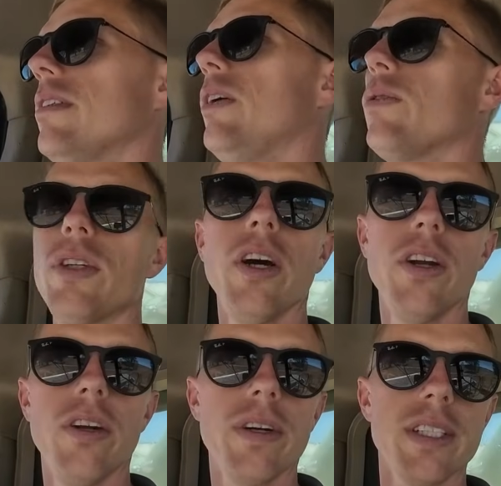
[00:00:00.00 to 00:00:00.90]
I'll show
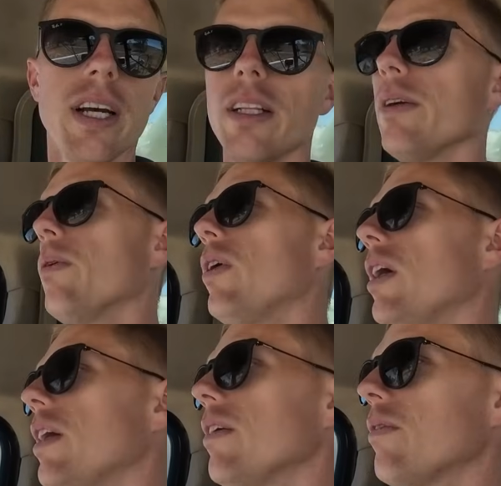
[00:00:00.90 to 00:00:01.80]
you exactly
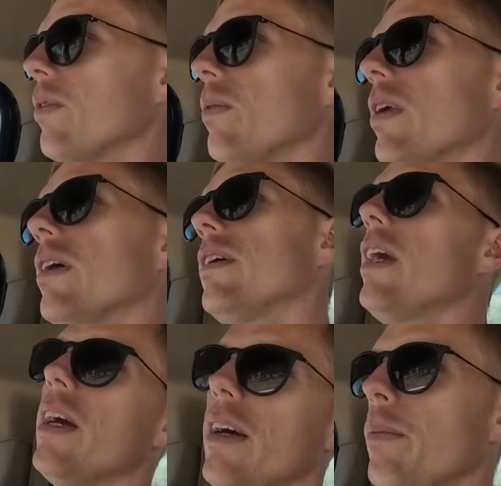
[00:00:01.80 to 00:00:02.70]
why if you want to.
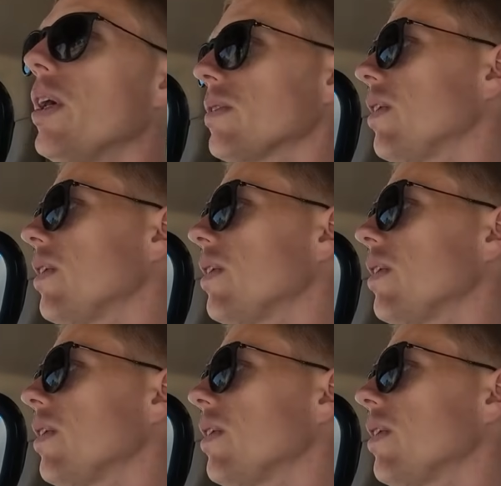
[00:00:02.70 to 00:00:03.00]
Yeah, I might as